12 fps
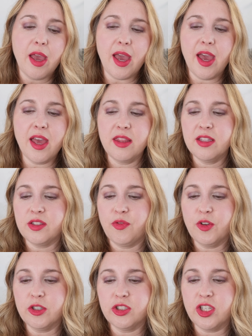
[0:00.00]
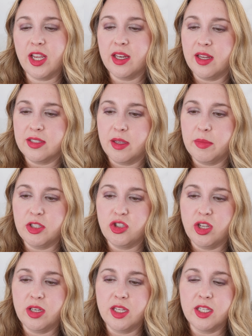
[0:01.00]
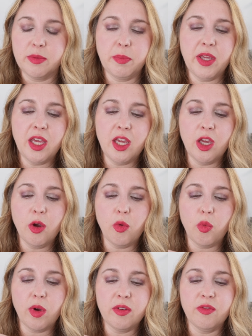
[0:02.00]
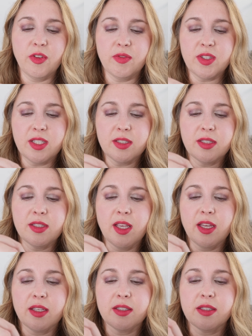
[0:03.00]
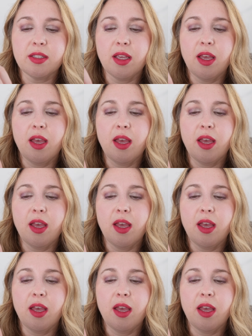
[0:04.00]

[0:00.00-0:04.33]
And this first shade, as I mentioned, is P one fifty-six.